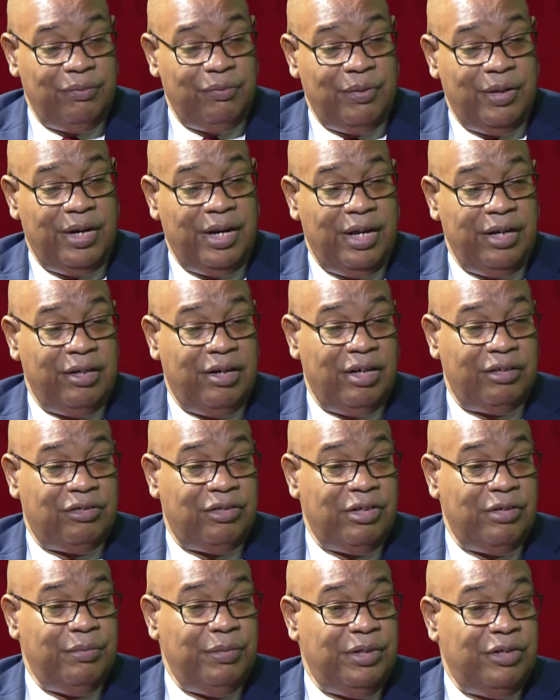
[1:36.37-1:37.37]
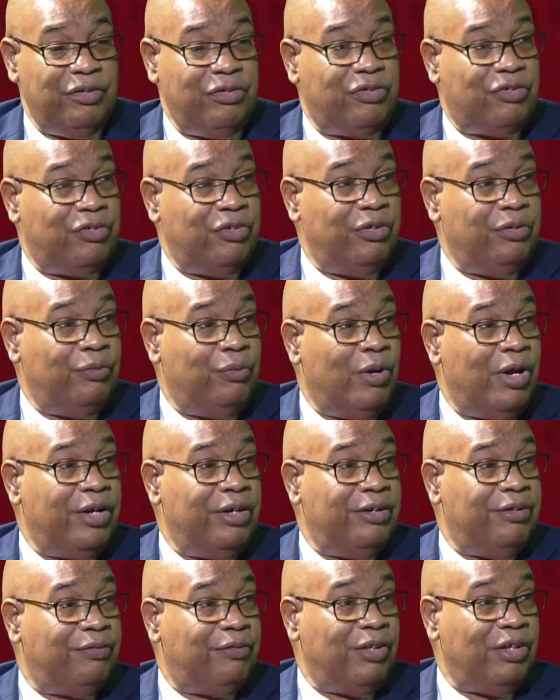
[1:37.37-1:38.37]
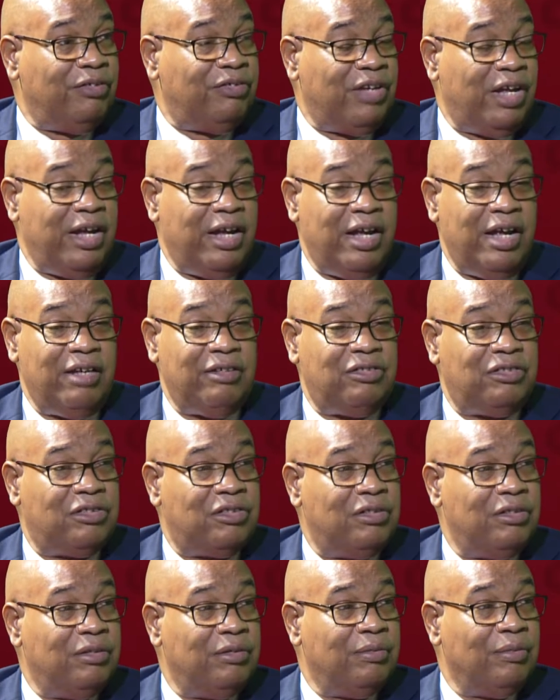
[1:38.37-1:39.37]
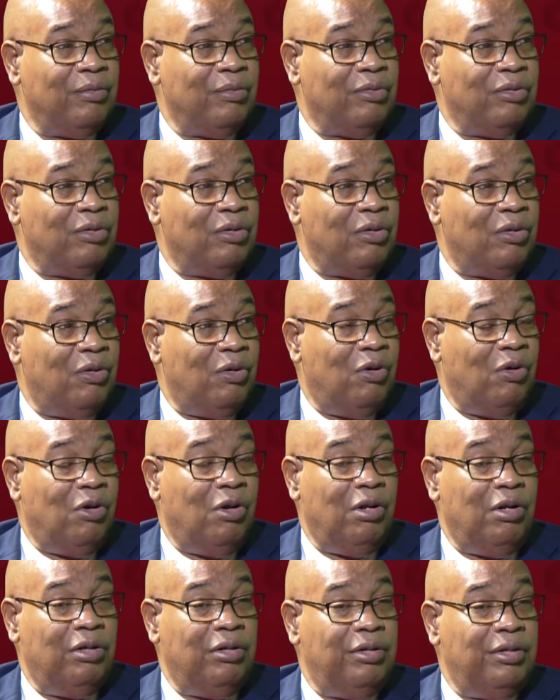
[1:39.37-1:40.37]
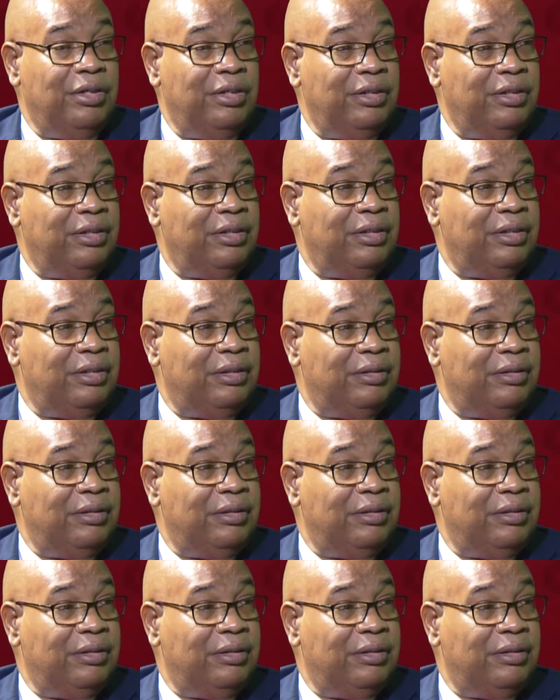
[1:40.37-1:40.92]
when I got to the ministry, one of the things I asked all the